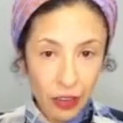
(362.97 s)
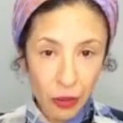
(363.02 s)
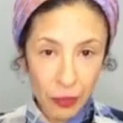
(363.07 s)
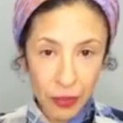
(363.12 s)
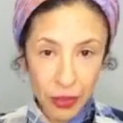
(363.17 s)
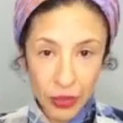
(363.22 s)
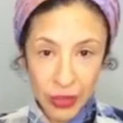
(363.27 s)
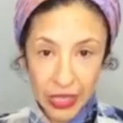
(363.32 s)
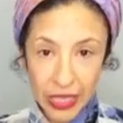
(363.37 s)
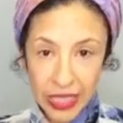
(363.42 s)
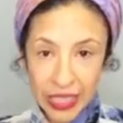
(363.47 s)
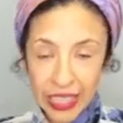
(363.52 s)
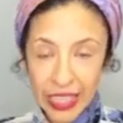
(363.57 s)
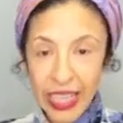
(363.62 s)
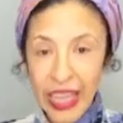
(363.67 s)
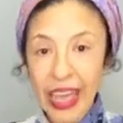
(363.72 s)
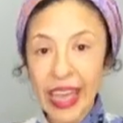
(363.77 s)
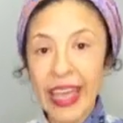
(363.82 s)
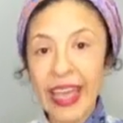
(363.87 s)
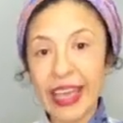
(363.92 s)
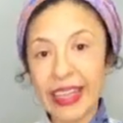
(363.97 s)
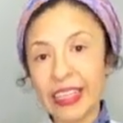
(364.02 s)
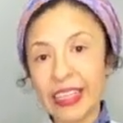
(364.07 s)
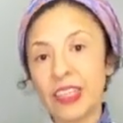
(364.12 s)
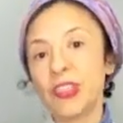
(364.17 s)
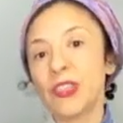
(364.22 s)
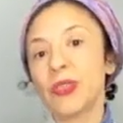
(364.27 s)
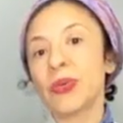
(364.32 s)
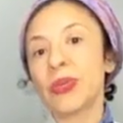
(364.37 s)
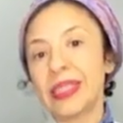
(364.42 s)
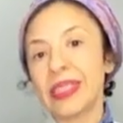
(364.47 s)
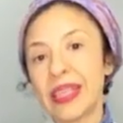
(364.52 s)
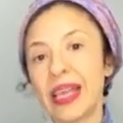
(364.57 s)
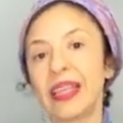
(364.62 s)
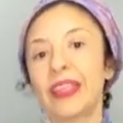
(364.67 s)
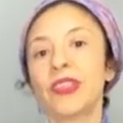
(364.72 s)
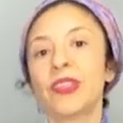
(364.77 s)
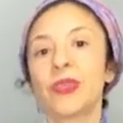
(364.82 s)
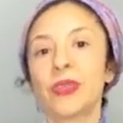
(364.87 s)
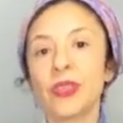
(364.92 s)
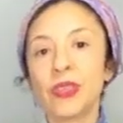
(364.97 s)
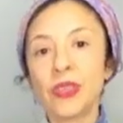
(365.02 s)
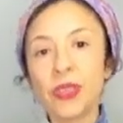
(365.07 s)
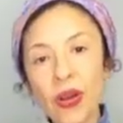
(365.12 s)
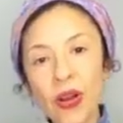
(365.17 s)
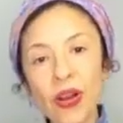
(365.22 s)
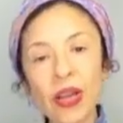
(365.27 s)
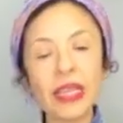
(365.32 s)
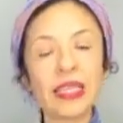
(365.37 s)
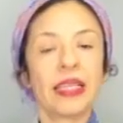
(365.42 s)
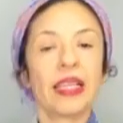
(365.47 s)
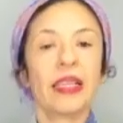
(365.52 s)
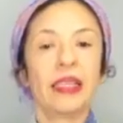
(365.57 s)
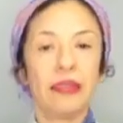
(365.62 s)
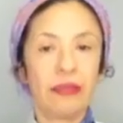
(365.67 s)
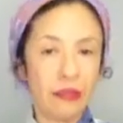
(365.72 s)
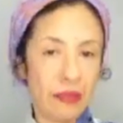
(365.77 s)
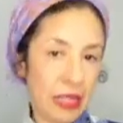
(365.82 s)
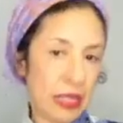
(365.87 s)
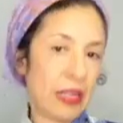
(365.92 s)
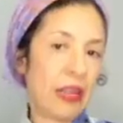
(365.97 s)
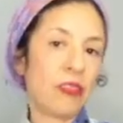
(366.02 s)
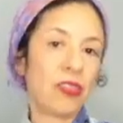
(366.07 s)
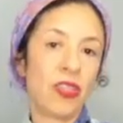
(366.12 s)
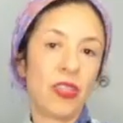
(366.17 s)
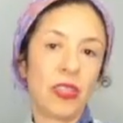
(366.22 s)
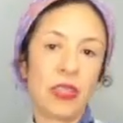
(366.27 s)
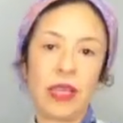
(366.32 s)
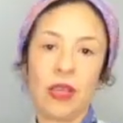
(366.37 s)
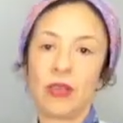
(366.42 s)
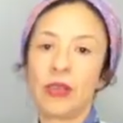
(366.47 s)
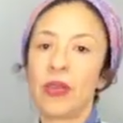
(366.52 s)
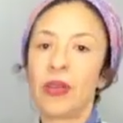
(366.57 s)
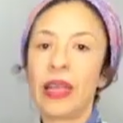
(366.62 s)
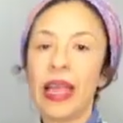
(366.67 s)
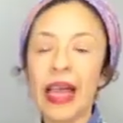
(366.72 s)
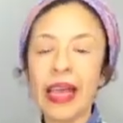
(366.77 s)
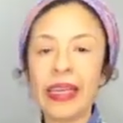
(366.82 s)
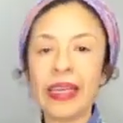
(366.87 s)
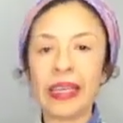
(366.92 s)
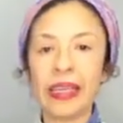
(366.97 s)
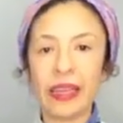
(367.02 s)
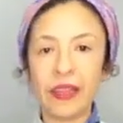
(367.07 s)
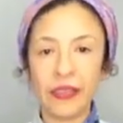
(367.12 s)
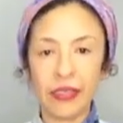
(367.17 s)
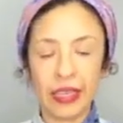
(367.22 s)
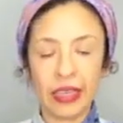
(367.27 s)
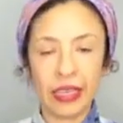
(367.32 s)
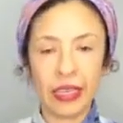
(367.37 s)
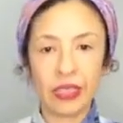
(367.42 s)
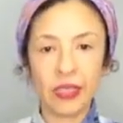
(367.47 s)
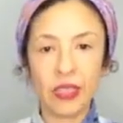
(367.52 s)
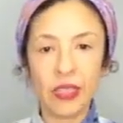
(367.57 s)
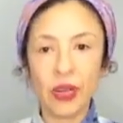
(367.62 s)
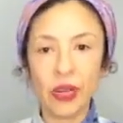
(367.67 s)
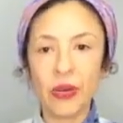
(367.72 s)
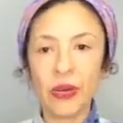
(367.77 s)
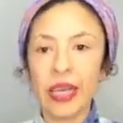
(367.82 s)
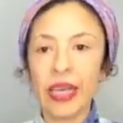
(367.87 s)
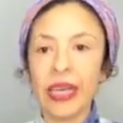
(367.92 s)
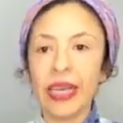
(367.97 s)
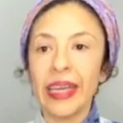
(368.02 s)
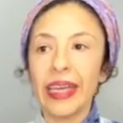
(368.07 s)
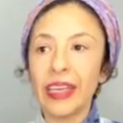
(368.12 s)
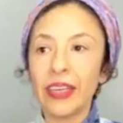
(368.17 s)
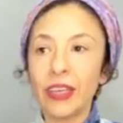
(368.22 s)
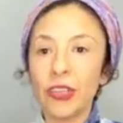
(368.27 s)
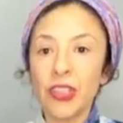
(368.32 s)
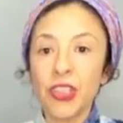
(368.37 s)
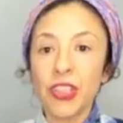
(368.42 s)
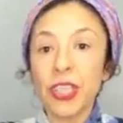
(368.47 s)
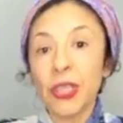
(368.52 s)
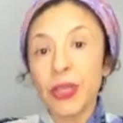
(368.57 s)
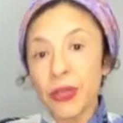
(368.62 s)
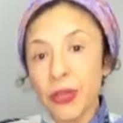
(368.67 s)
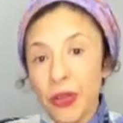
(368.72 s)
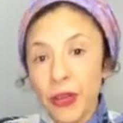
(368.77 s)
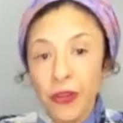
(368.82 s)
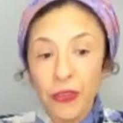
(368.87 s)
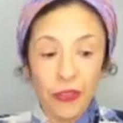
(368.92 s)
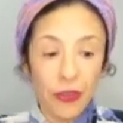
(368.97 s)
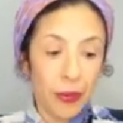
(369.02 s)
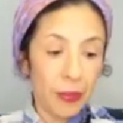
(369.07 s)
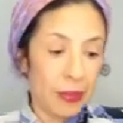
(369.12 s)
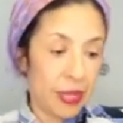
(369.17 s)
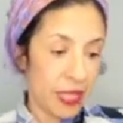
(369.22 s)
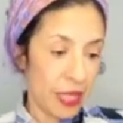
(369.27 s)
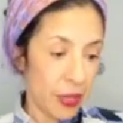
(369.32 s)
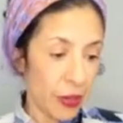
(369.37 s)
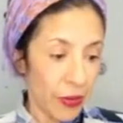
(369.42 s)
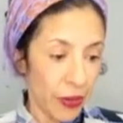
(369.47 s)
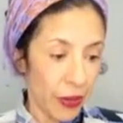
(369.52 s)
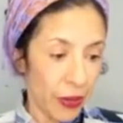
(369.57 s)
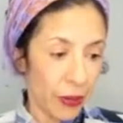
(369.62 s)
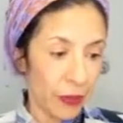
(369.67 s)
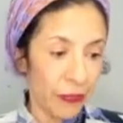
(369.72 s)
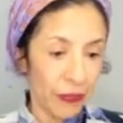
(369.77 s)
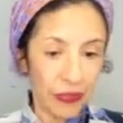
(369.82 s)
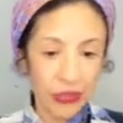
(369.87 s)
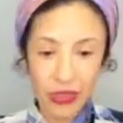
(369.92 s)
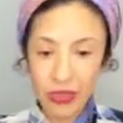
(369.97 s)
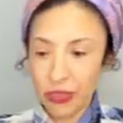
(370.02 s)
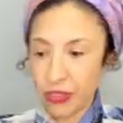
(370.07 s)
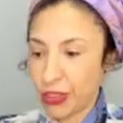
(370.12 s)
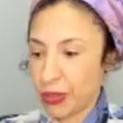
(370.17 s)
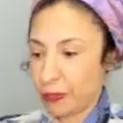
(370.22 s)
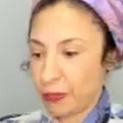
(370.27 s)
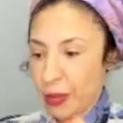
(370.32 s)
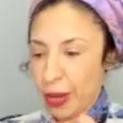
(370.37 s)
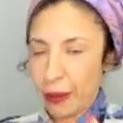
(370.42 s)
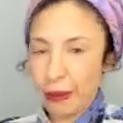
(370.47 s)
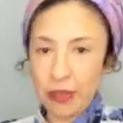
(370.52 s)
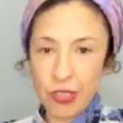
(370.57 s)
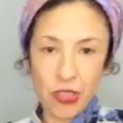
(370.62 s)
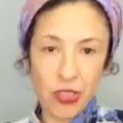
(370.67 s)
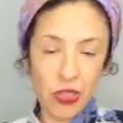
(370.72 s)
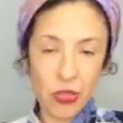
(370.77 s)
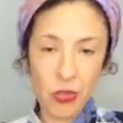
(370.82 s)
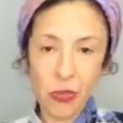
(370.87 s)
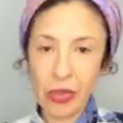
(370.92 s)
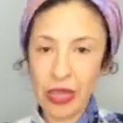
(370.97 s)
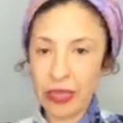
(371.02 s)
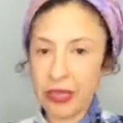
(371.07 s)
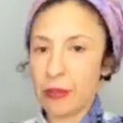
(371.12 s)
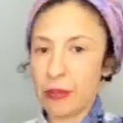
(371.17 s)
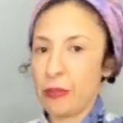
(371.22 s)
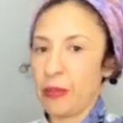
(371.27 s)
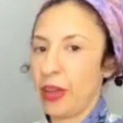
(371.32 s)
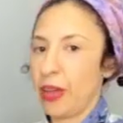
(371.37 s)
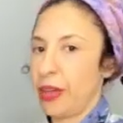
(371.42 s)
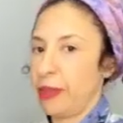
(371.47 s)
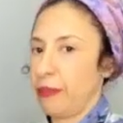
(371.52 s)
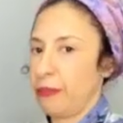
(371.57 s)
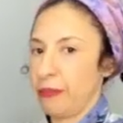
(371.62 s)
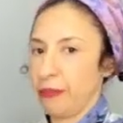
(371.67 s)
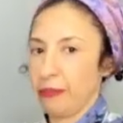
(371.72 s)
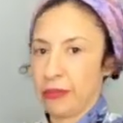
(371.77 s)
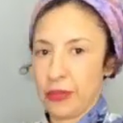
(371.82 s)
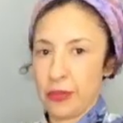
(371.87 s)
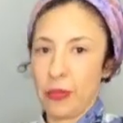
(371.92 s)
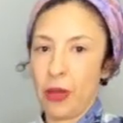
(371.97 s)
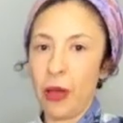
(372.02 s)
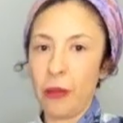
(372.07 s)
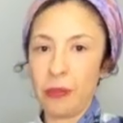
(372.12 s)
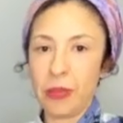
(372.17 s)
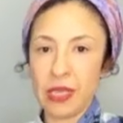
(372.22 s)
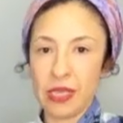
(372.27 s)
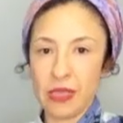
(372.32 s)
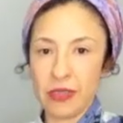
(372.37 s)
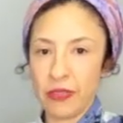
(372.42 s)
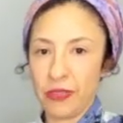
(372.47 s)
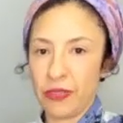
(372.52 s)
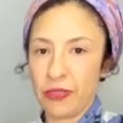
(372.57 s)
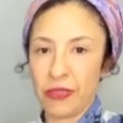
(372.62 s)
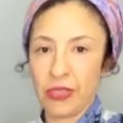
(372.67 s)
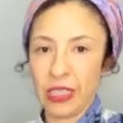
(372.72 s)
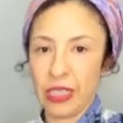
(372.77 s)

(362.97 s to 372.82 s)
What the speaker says: community. And then she was selling to stores, and now she sells online and everything. So, you know, she grew from zero. She probably just went and bought a small piece of